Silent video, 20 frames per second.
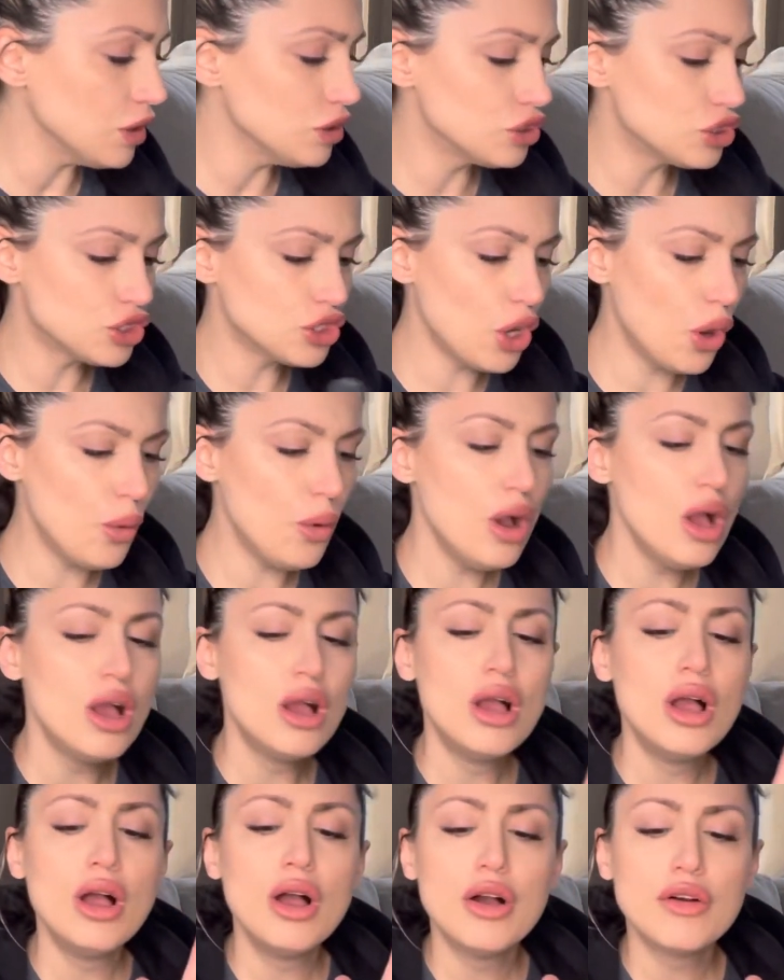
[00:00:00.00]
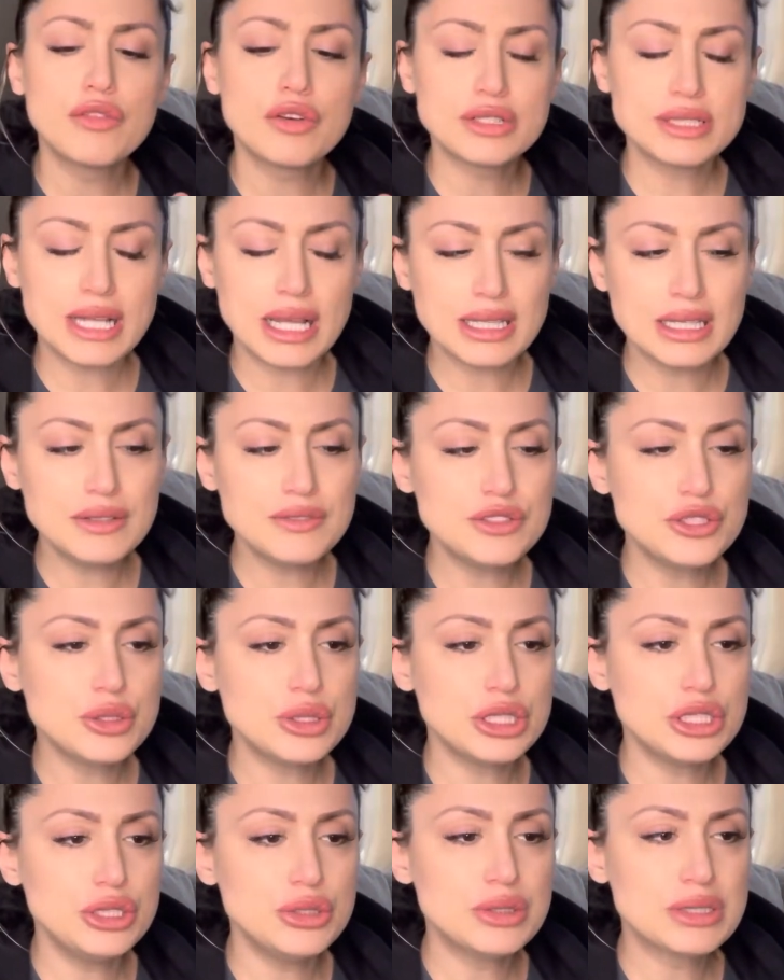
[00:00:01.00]
So for deadlifts, you
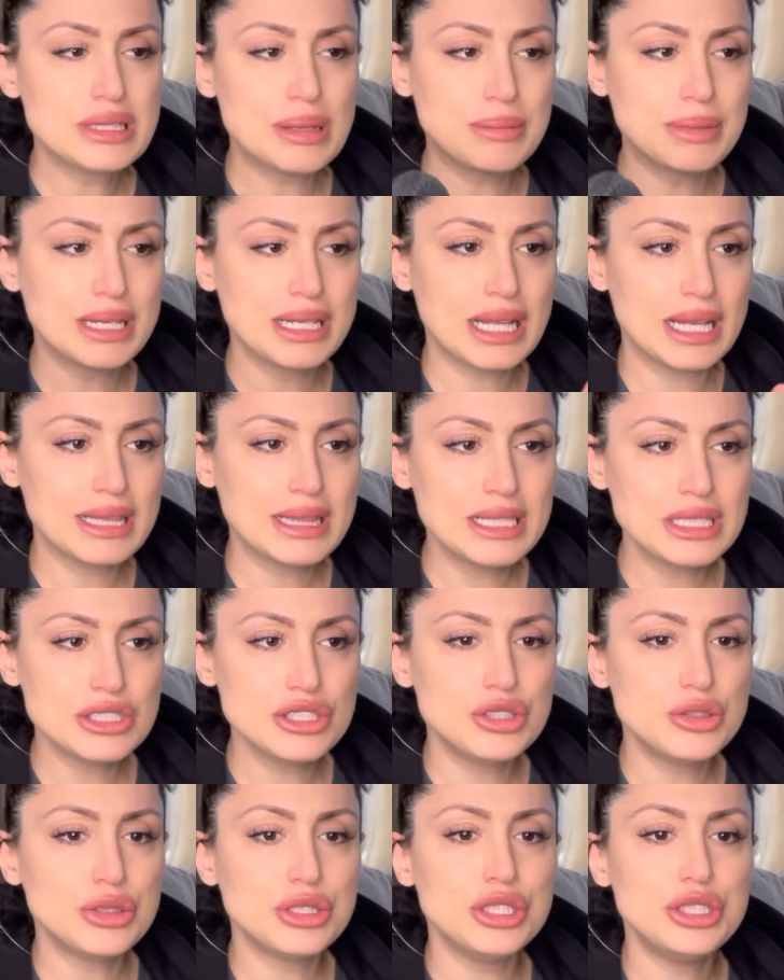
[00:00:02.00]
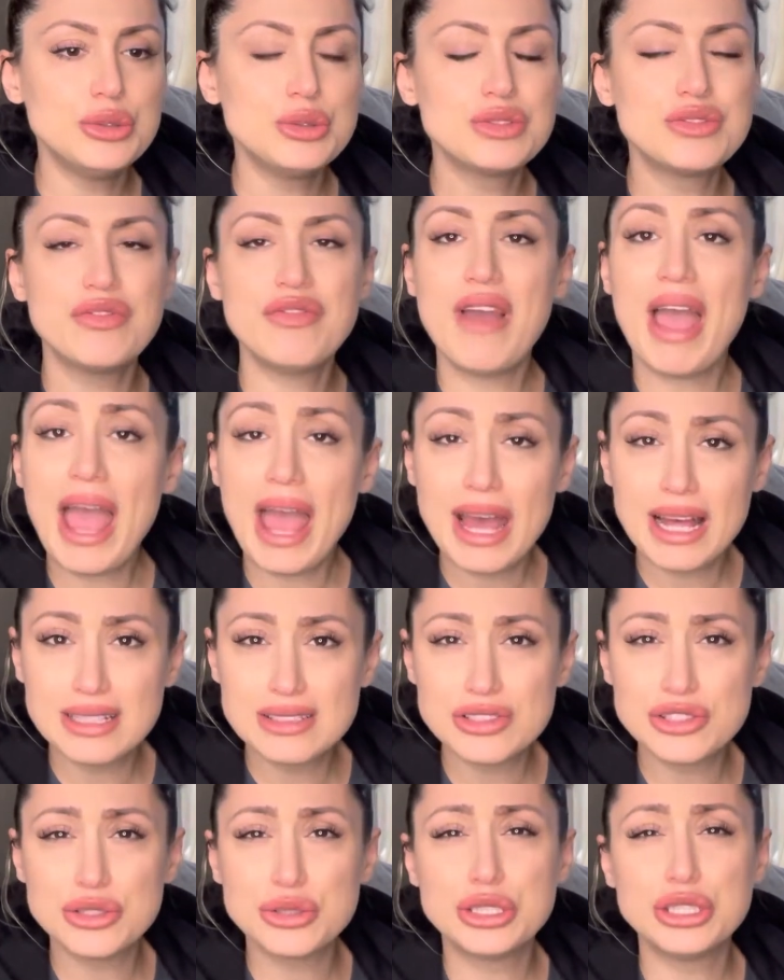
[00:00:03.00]
could use something like this. You could use
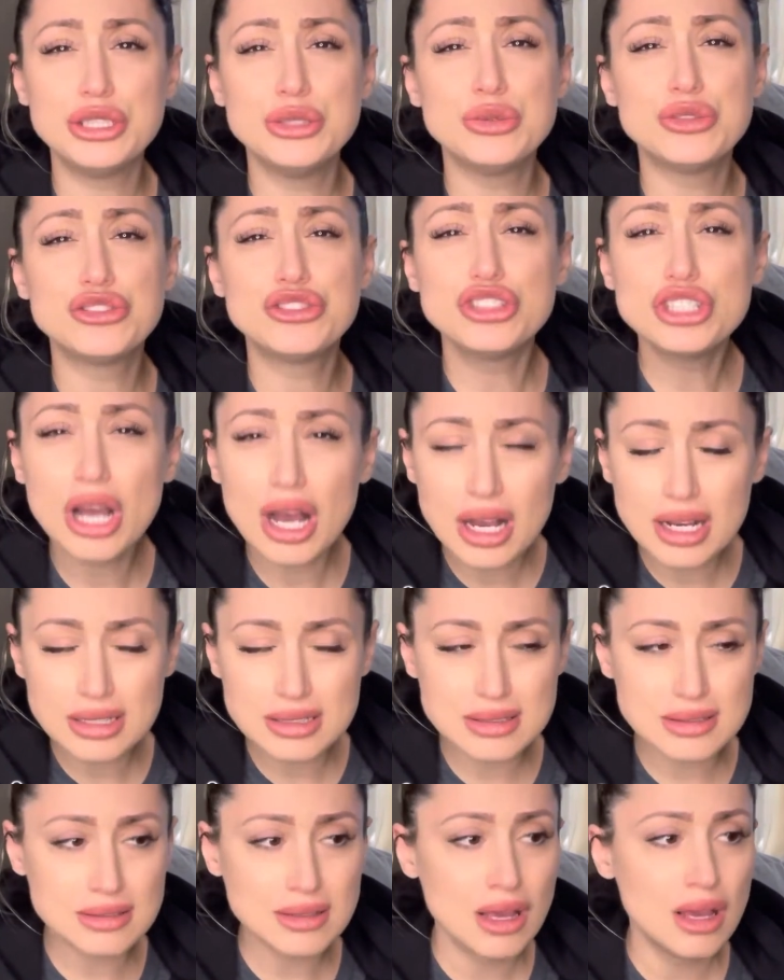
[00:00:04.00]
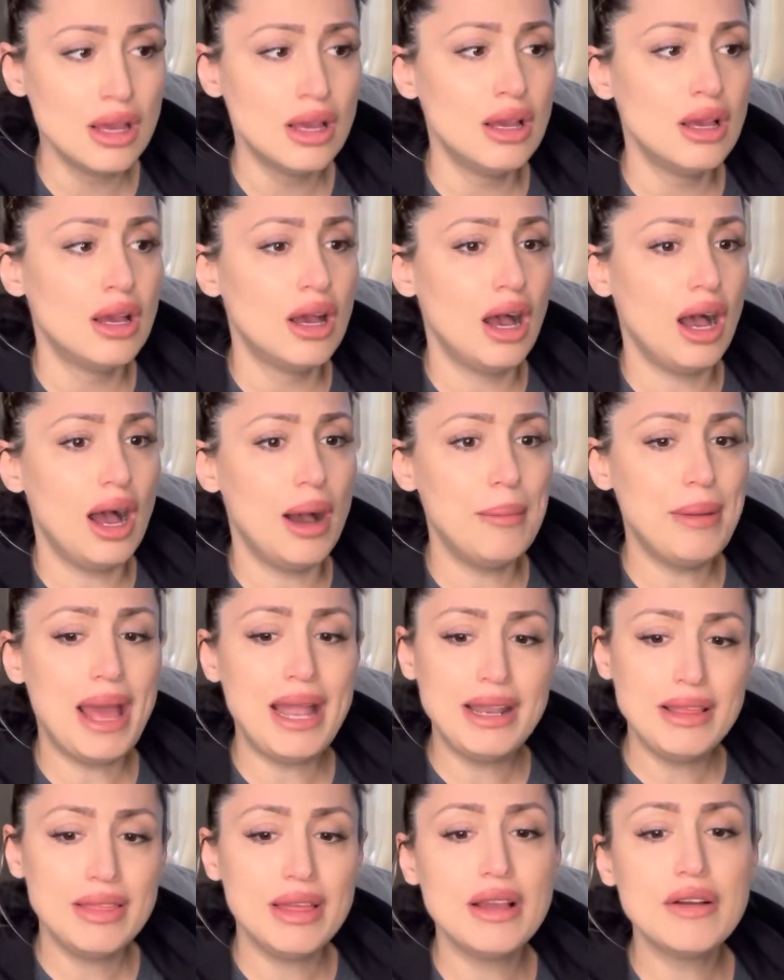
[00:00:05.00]
Vans, you could use Chucks,
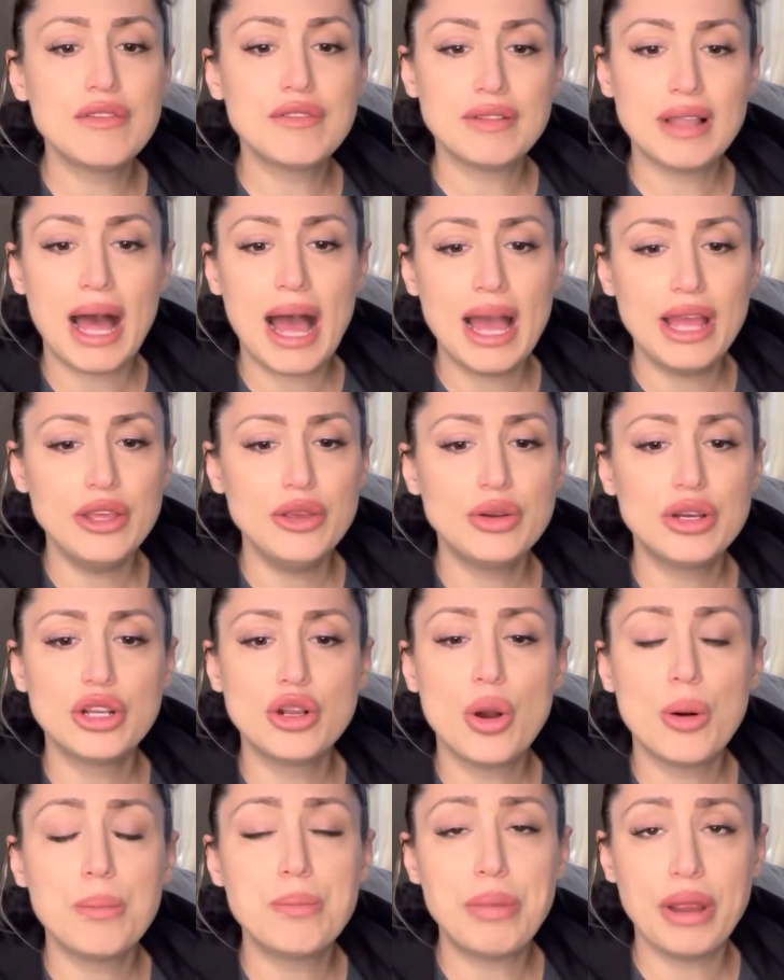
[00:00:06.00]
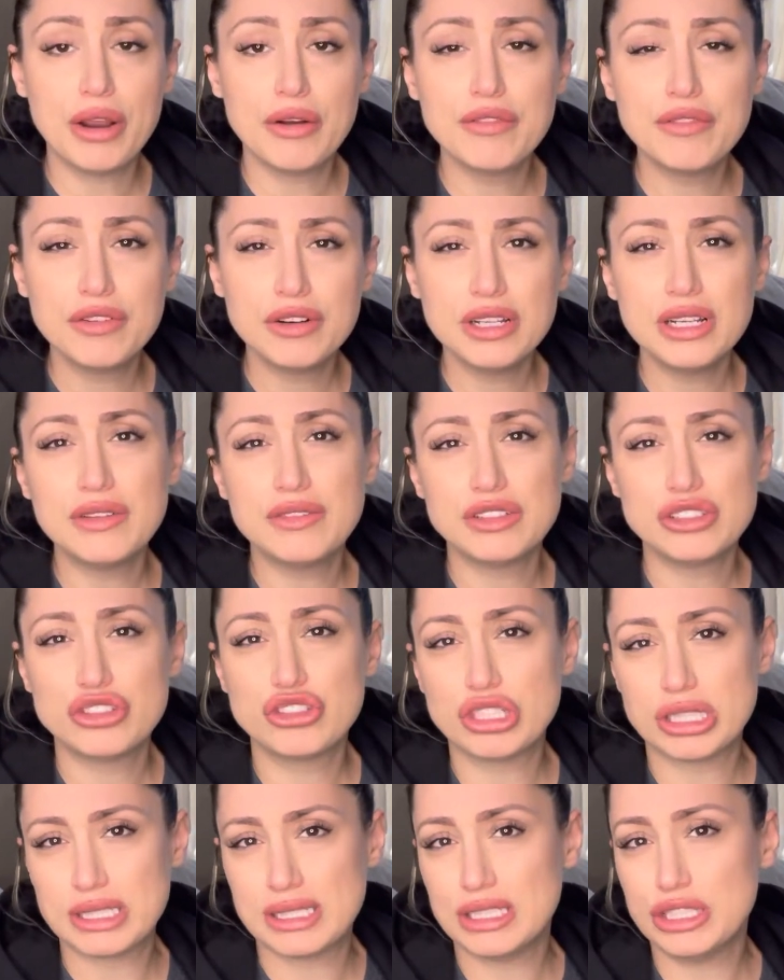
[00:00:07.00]
anything flat. You could go barefoot if it's
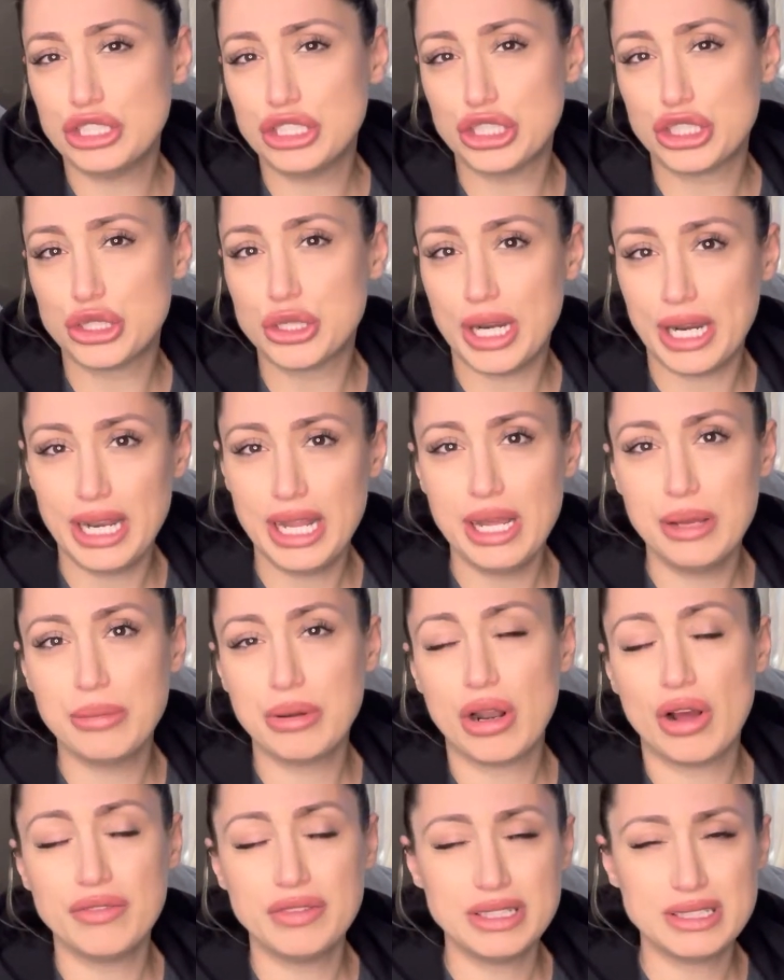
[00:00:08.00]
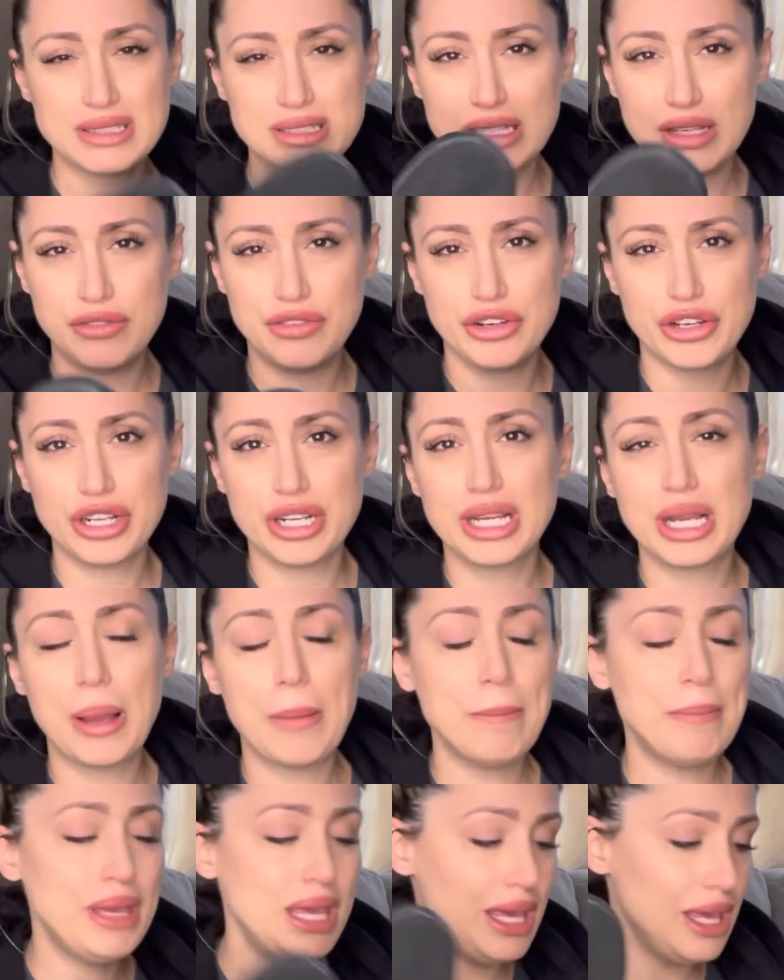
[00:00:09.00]
just in your training, but obviously if you're gonna
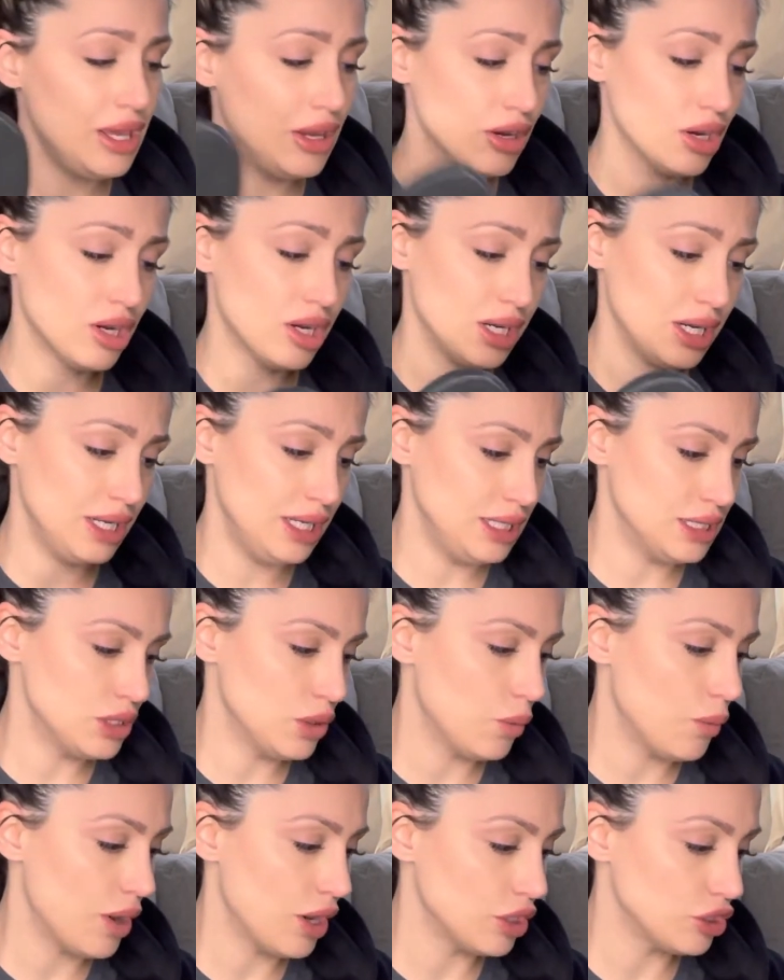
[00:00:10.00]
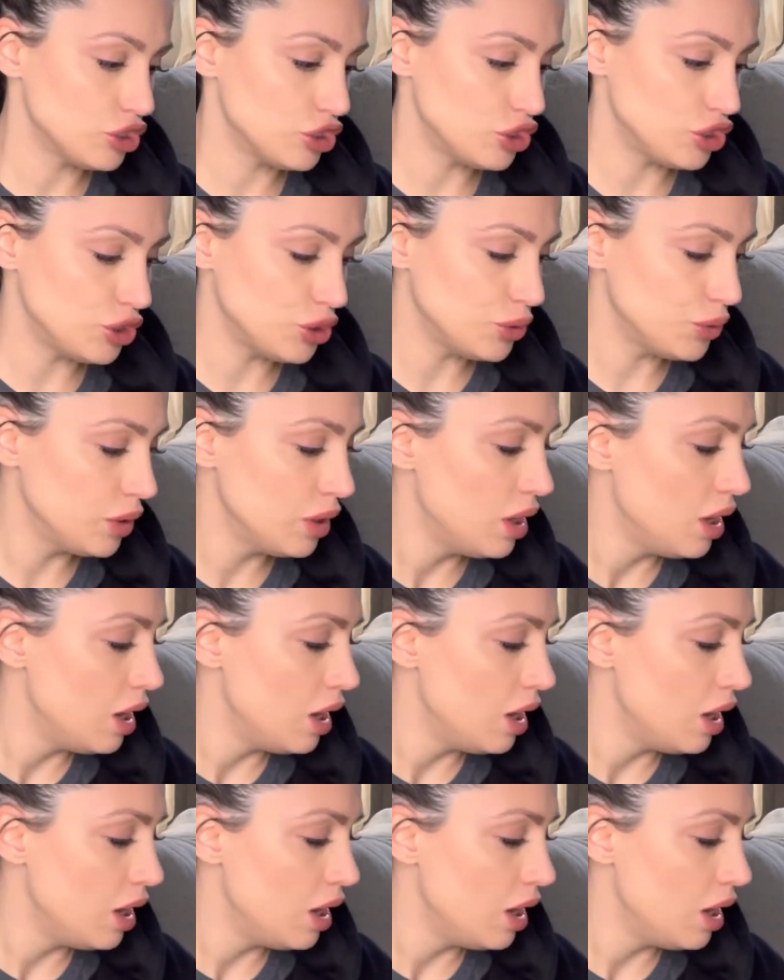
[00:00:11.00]
compete, you're gonna need to wear a shoe.